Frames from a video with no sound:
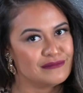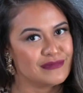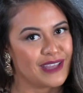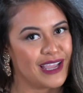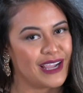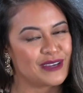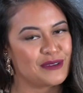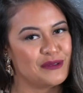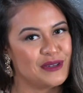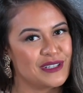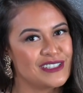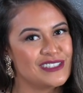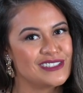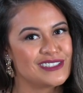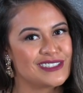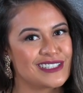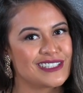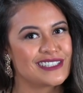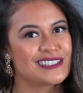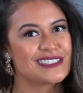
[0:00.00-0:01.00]
Like, what
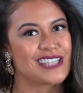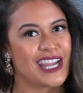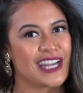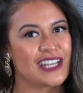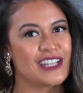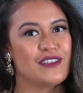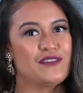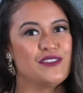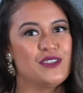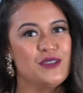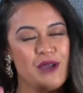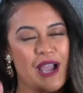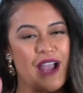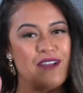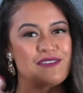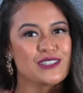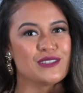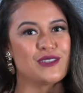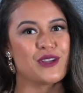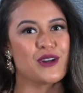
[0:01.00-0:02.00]
is your Chinese? If you
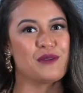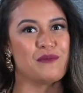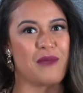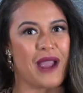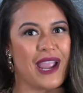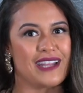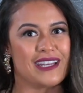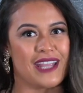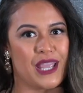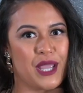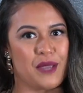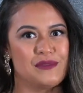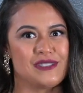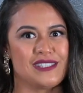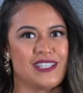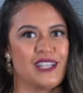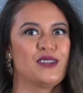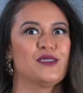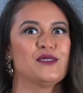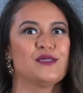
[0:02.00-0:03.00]
have to learn my name,
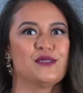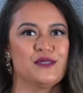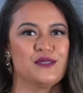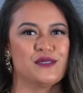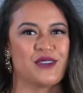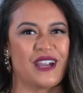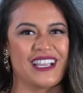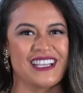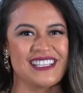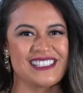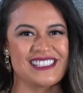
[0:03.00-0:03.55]
Silulu, right?